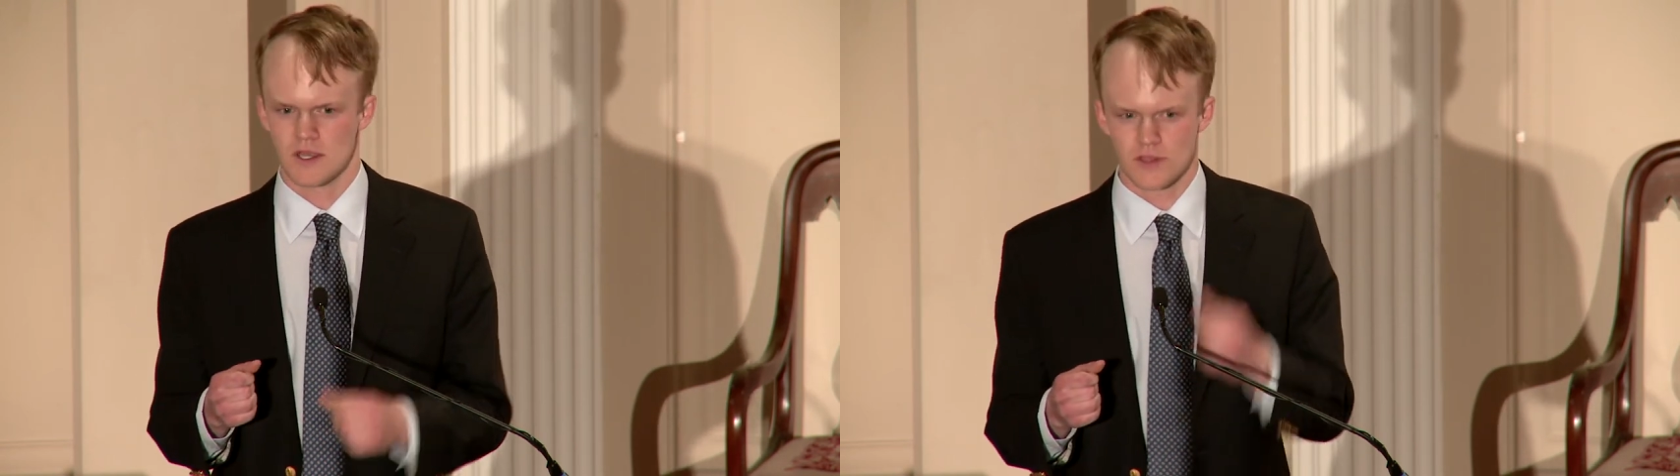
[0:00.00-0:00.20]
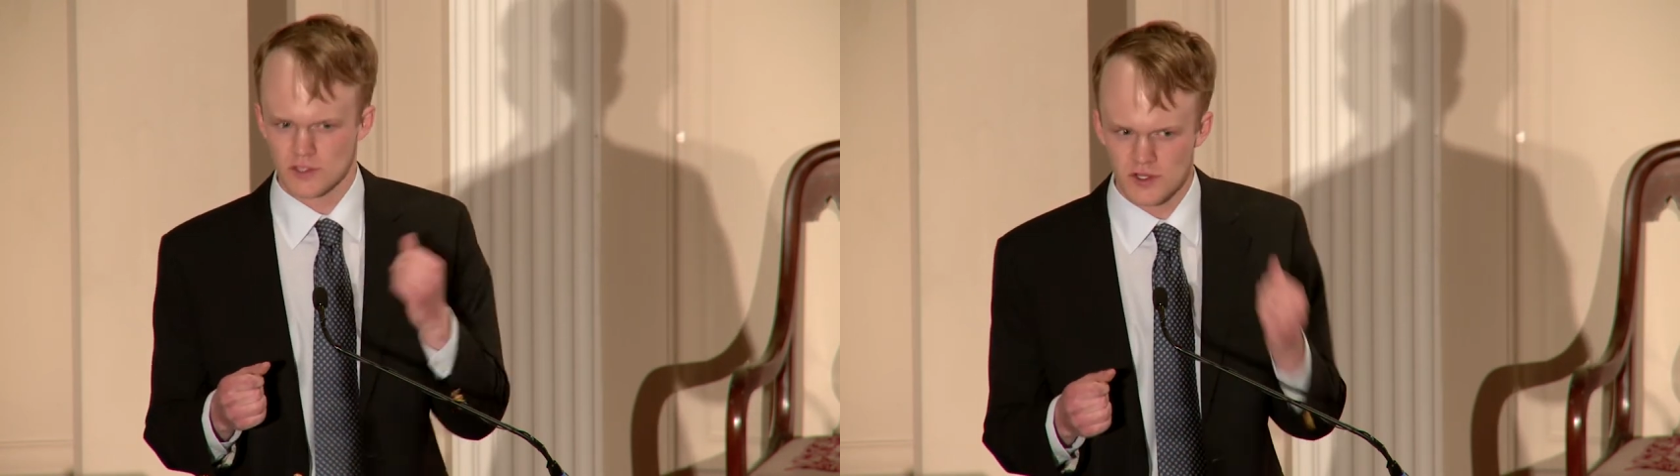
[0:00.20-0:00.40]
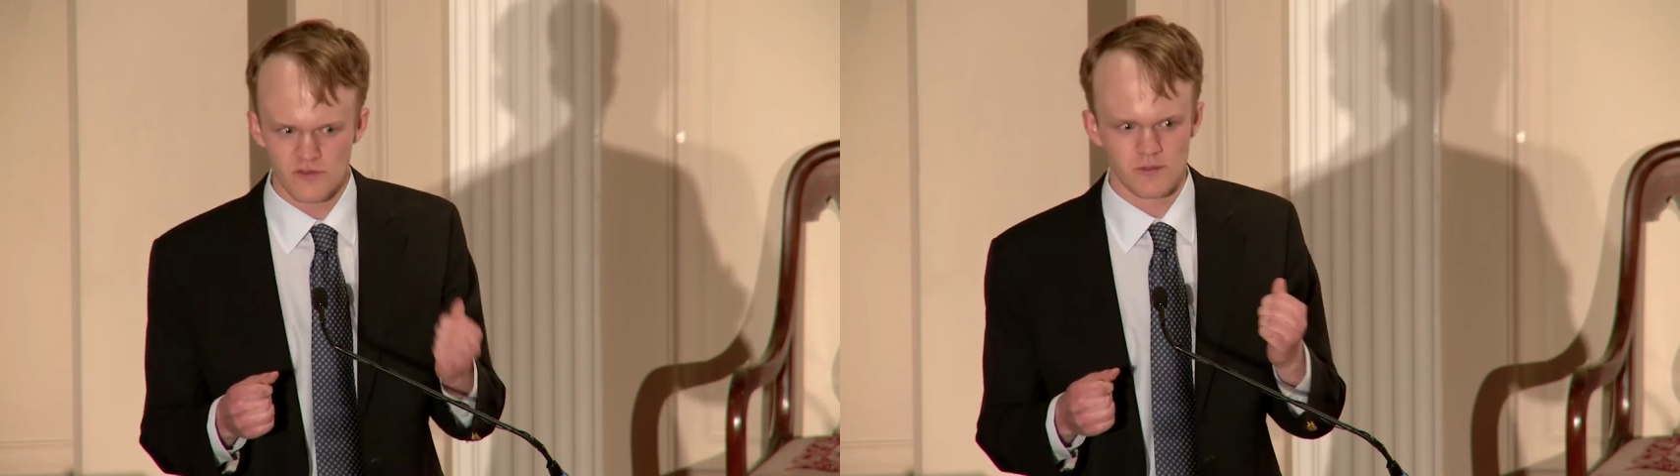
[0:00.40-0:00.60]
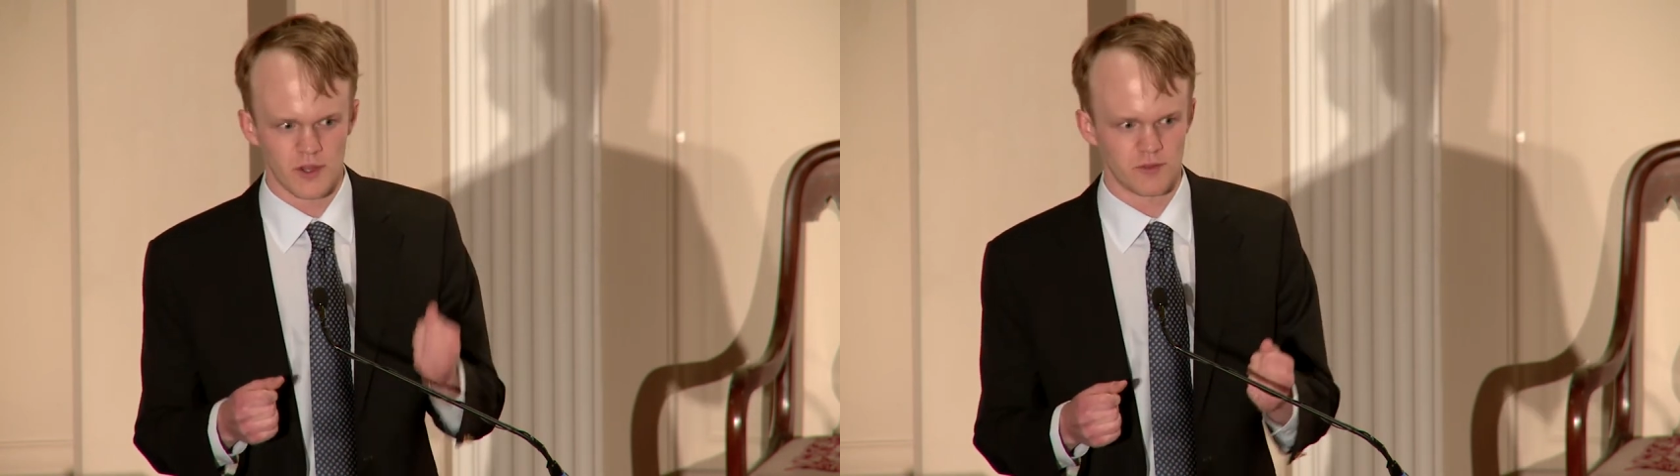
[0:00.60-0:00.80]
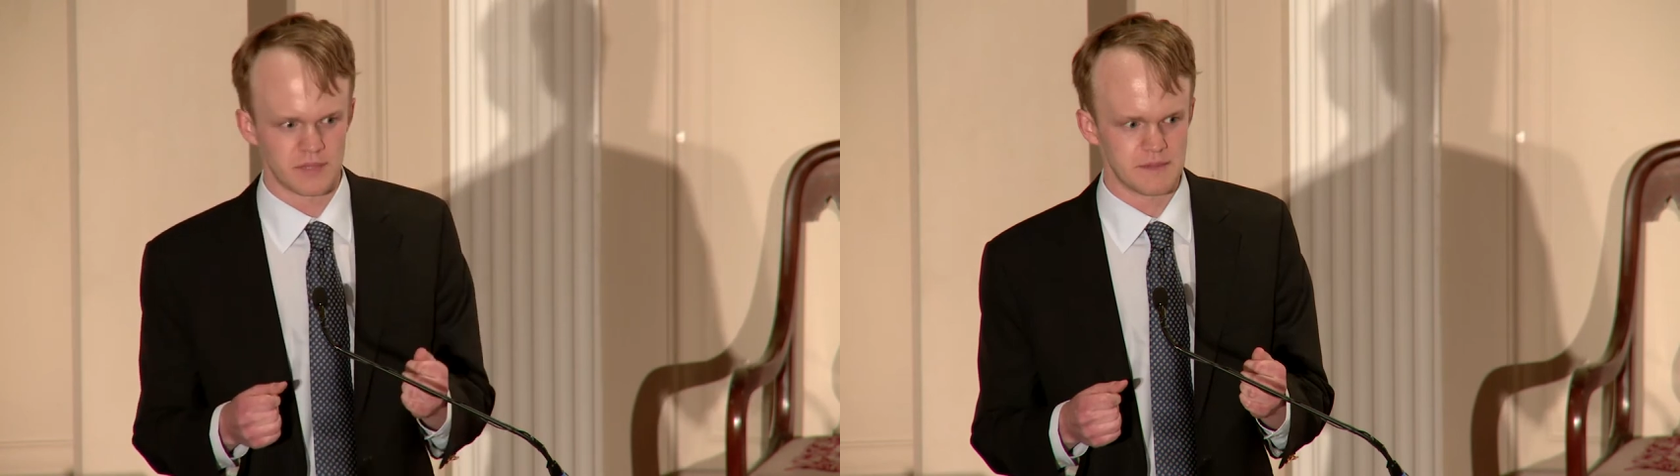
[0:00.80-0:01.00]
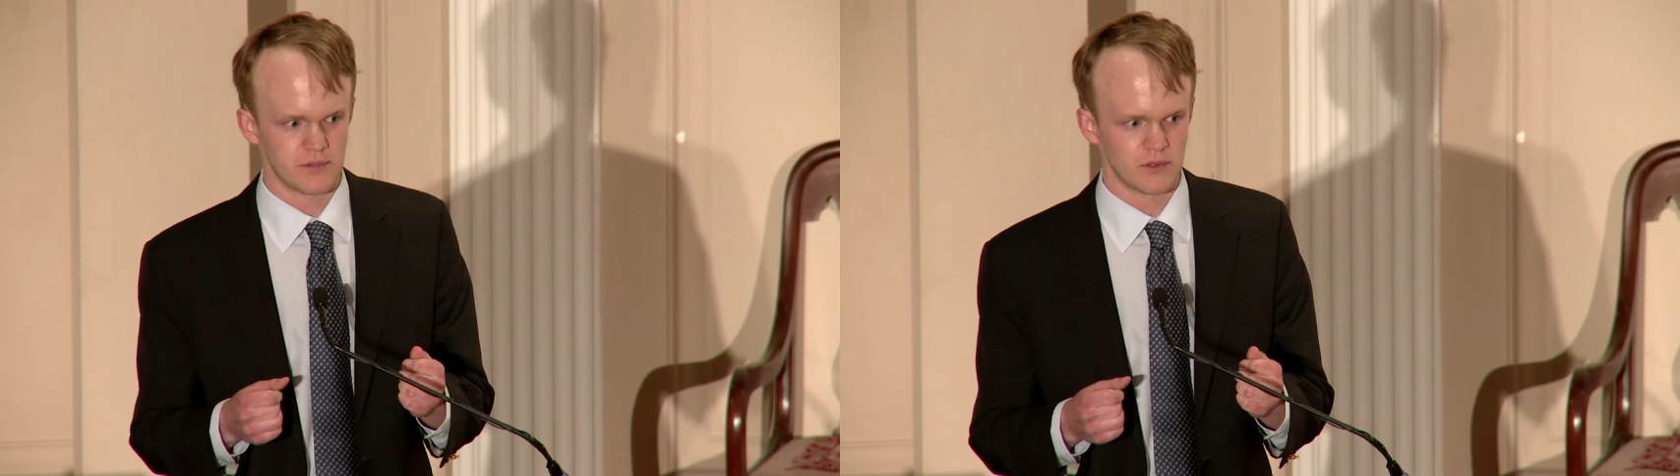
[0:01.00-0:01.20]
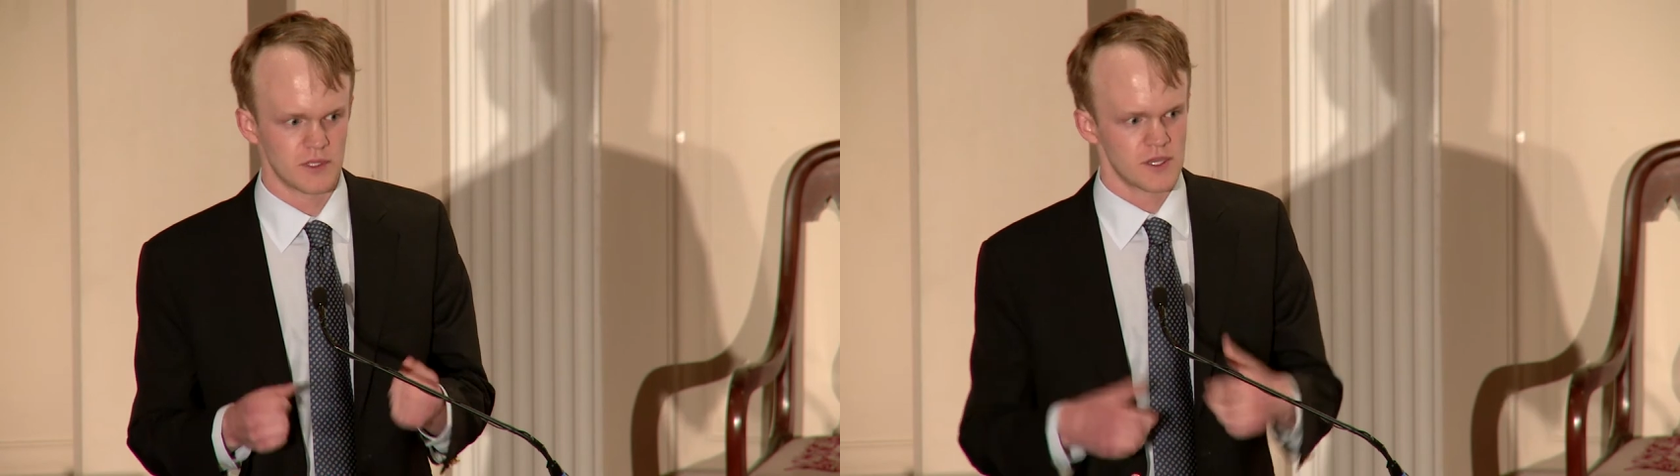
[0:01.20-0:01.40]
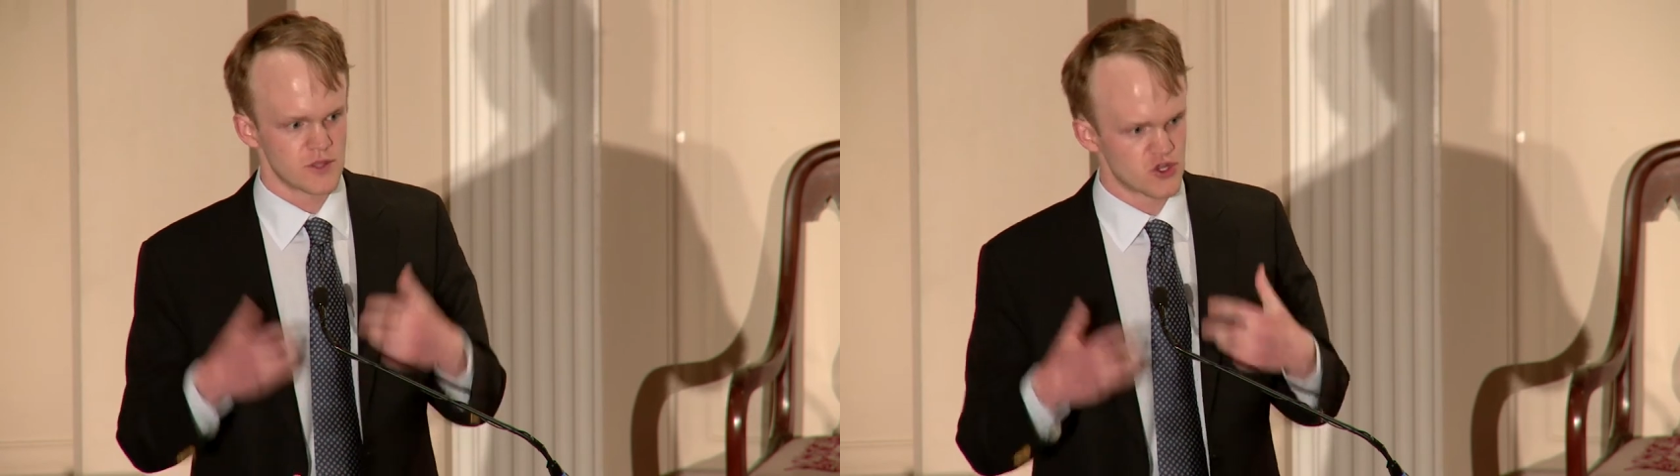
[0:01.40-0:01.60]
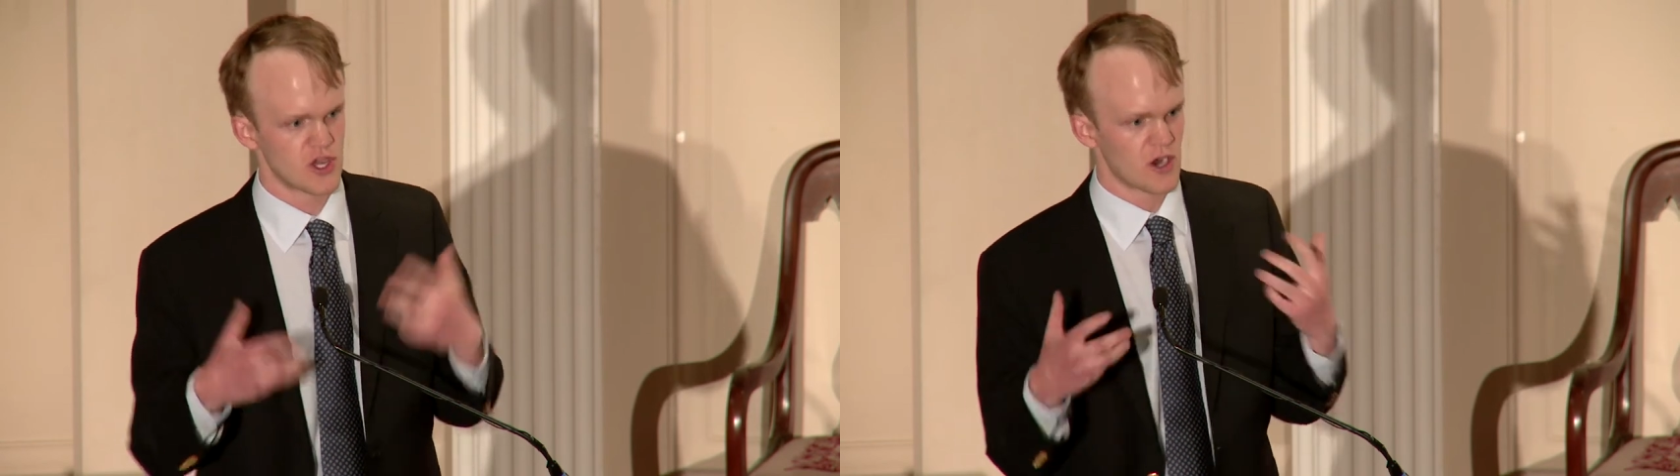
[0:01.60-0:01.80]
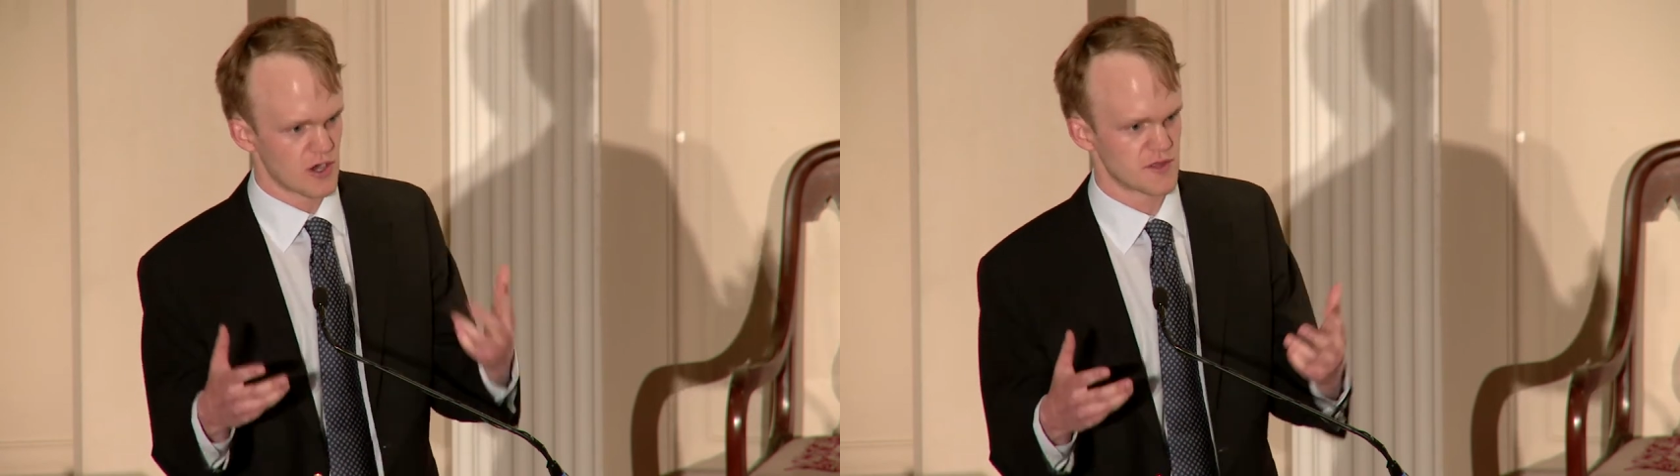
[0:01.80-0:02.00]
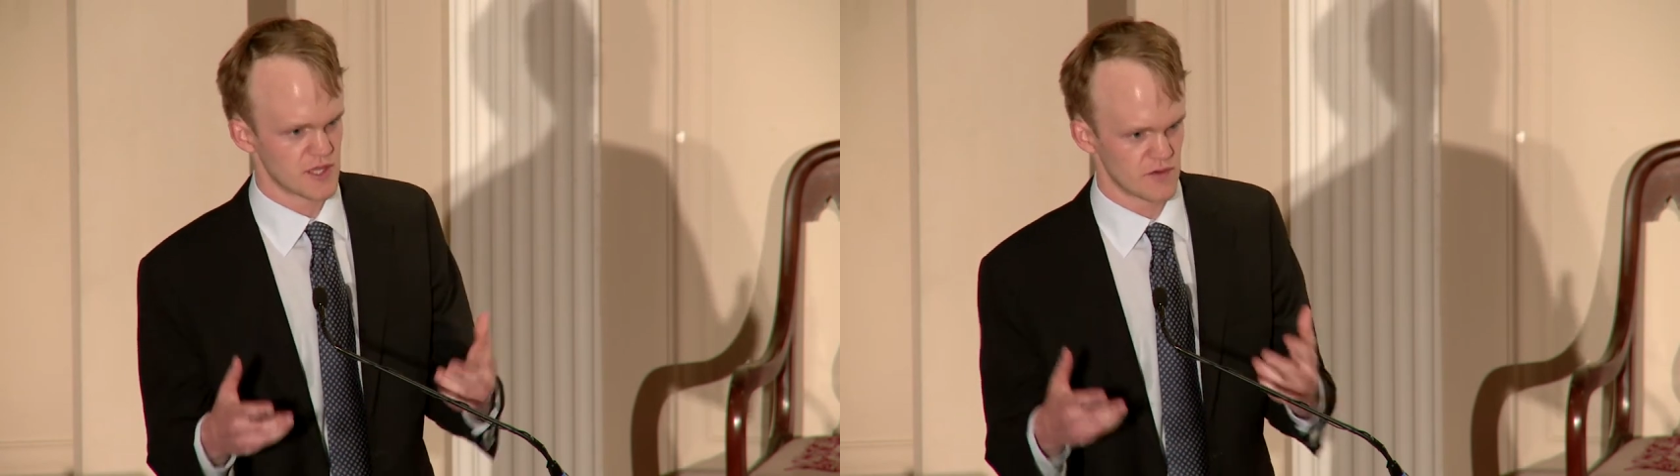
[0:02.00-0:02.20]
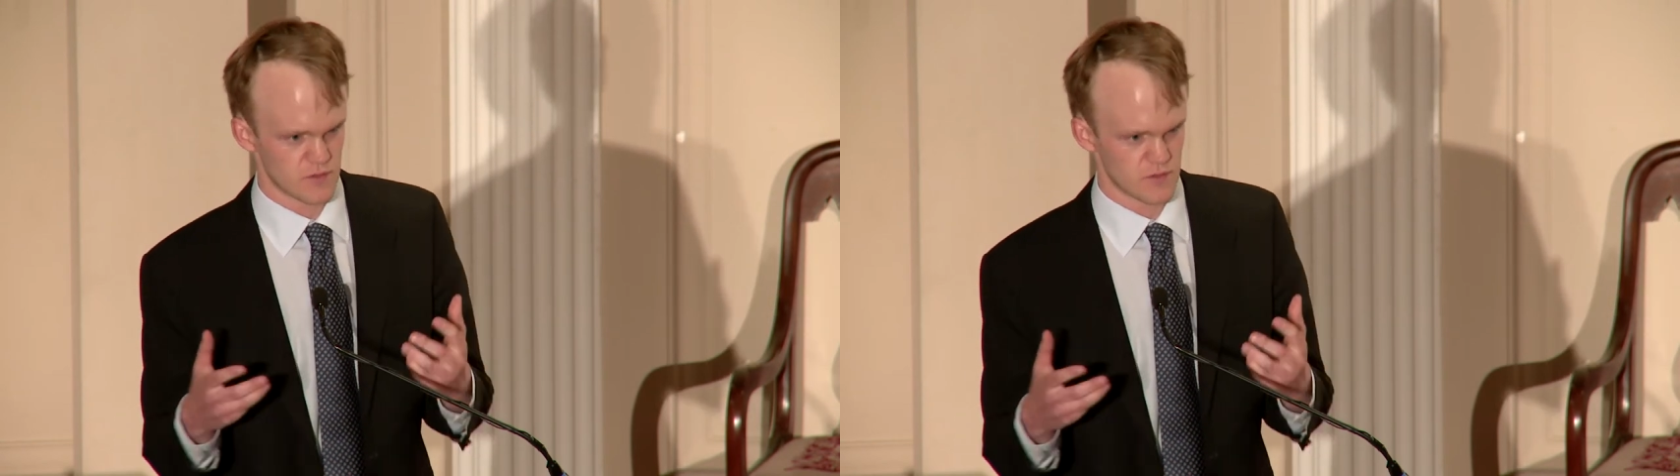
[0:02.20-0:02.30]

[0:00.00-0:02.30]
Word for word: to learn from other people, to share ourselves